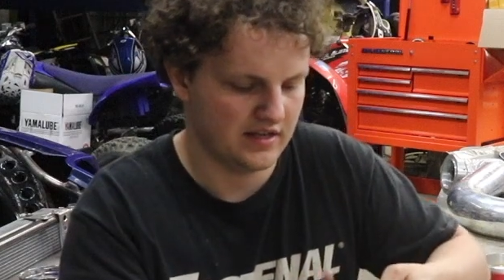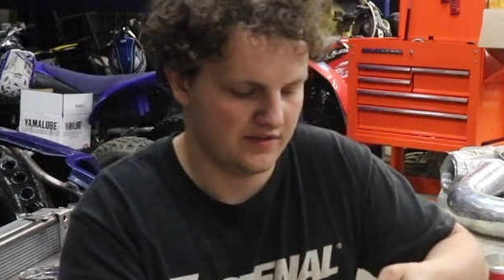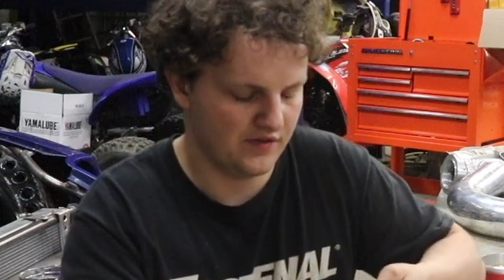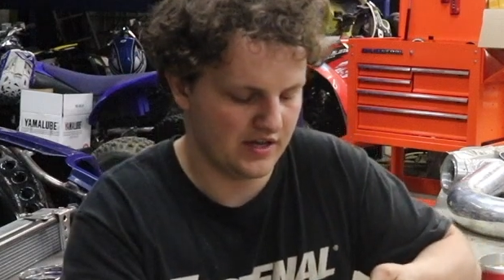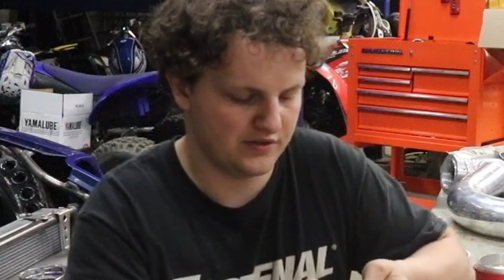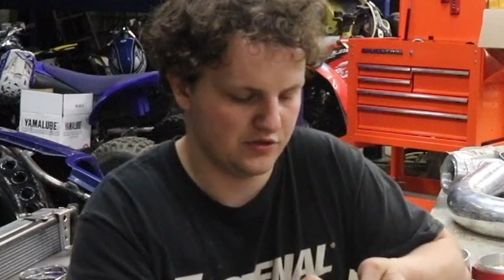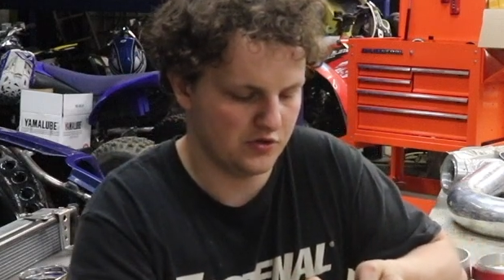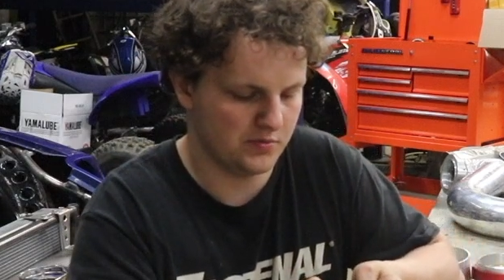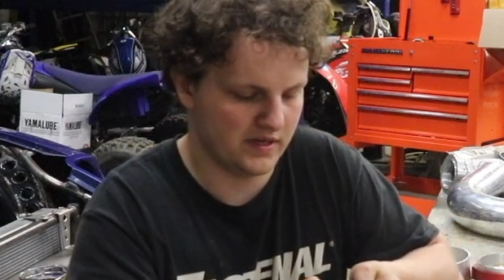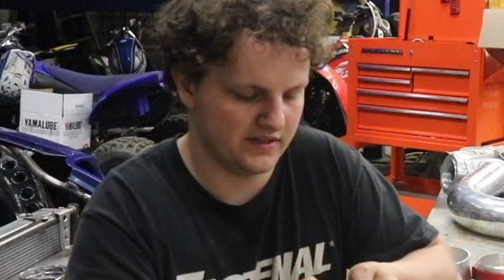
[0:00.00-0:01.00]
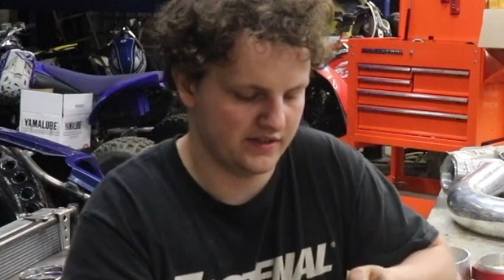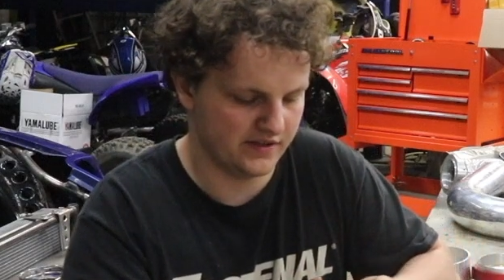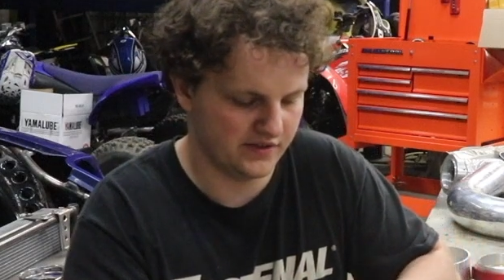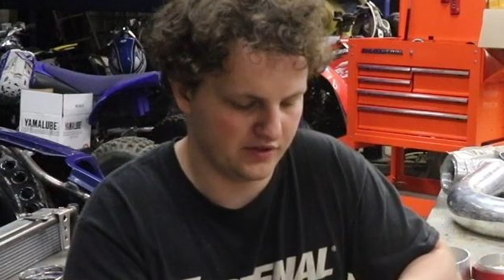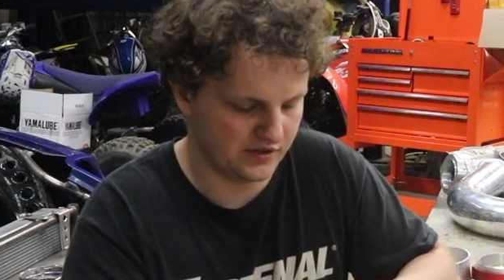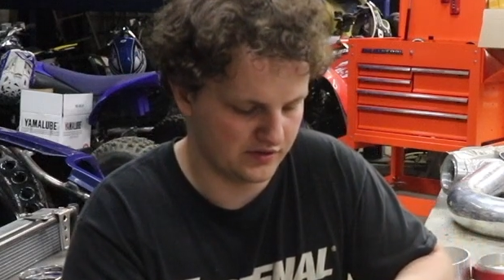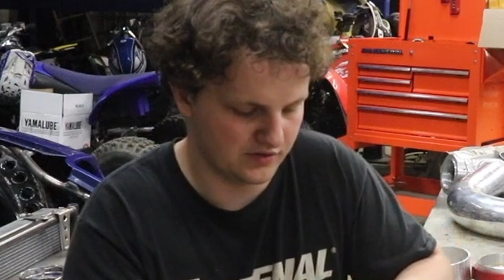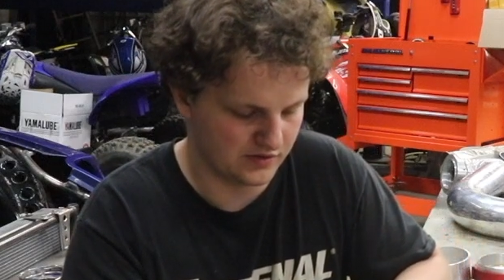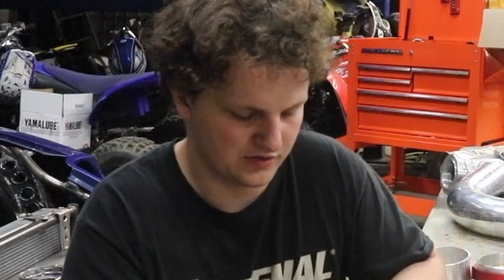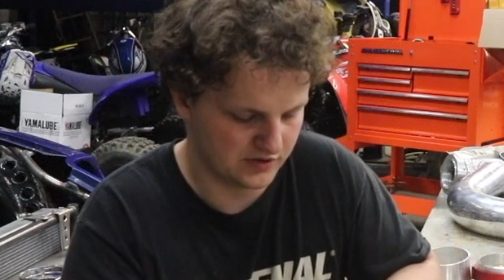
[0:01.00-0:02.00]
If you had a tube on here, you could
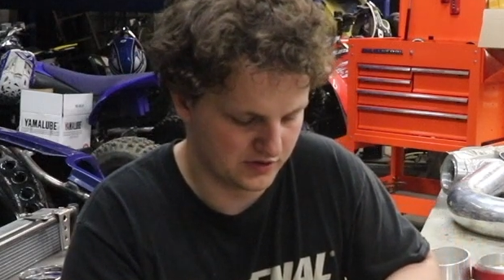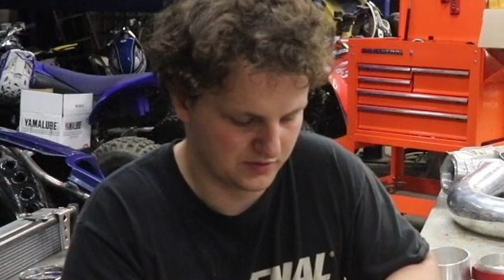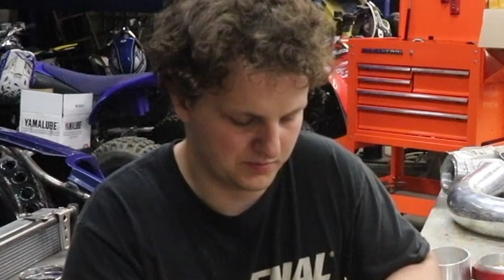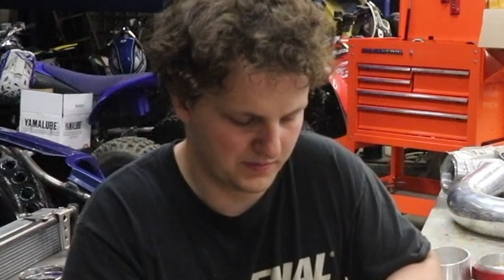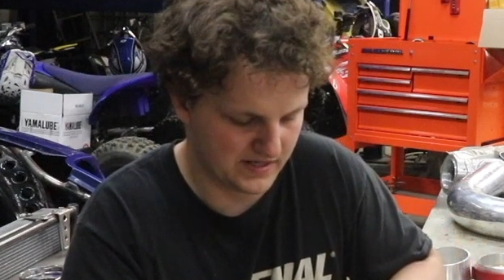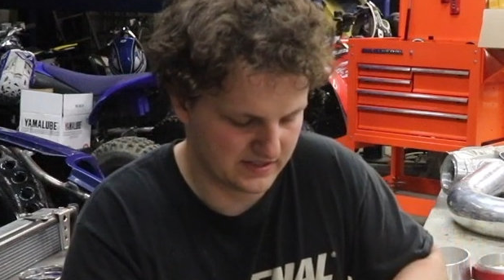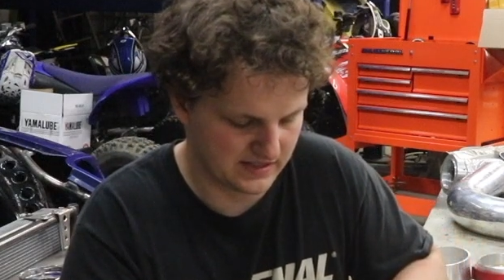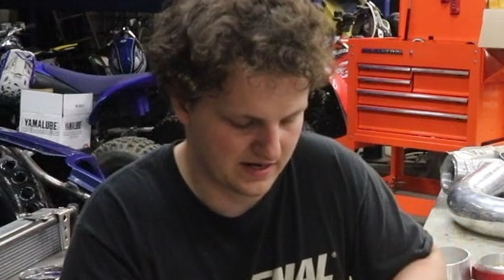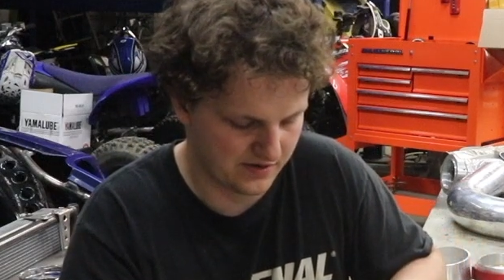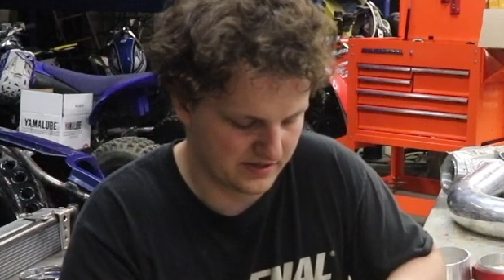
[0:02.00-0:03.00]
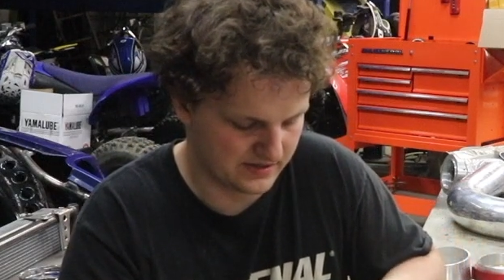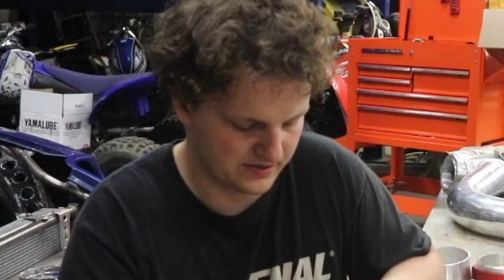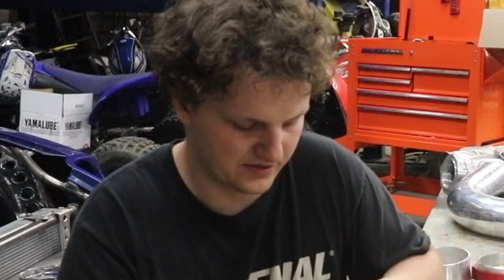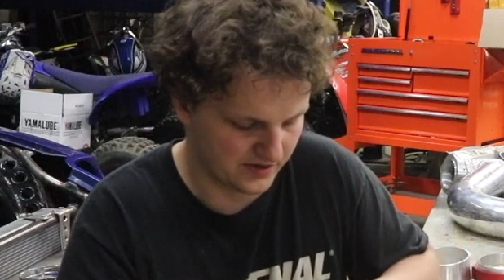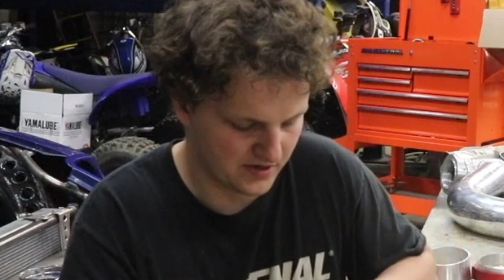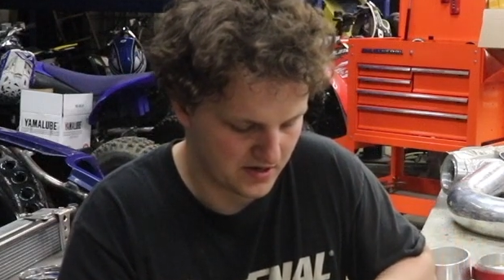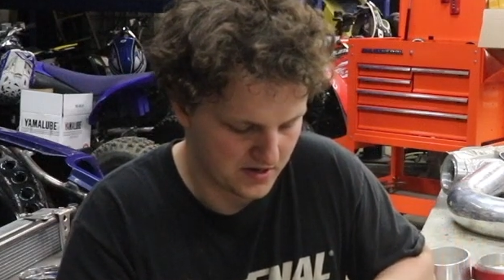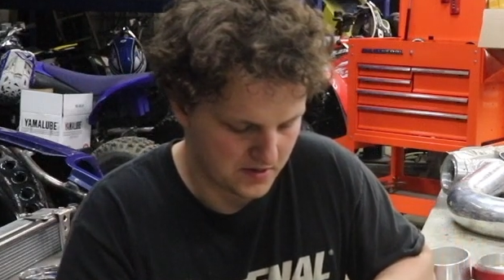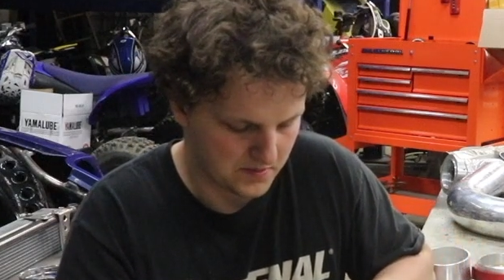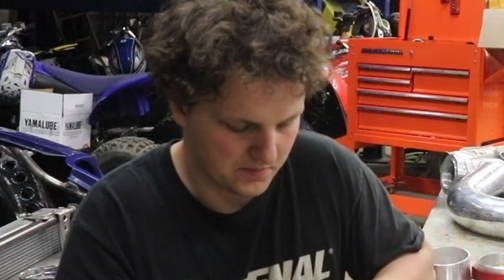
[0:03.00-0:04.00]
space it out easier.
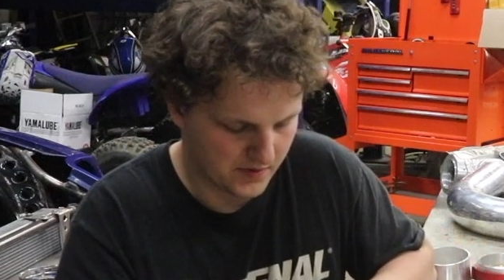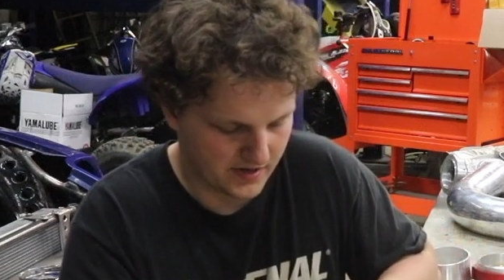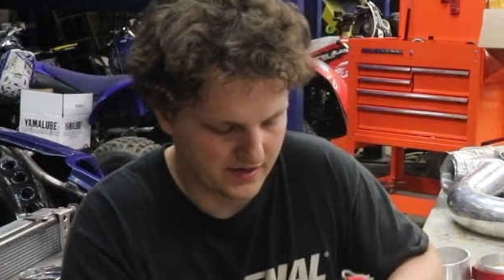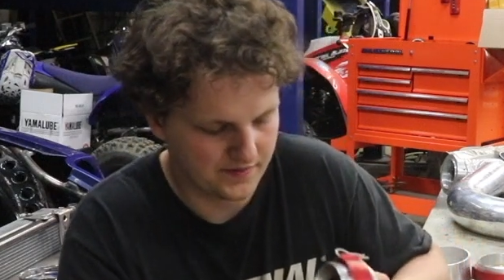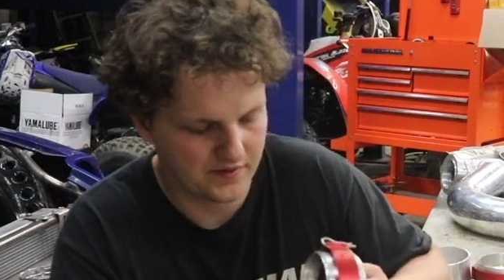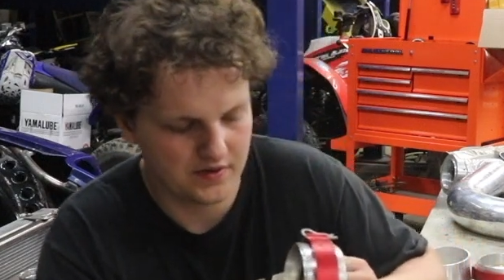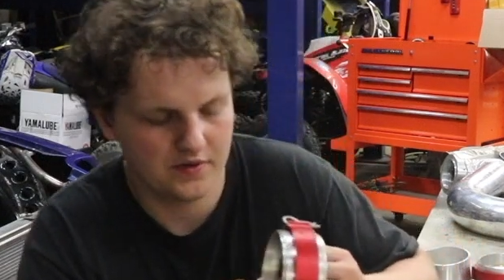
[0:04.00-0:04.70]
But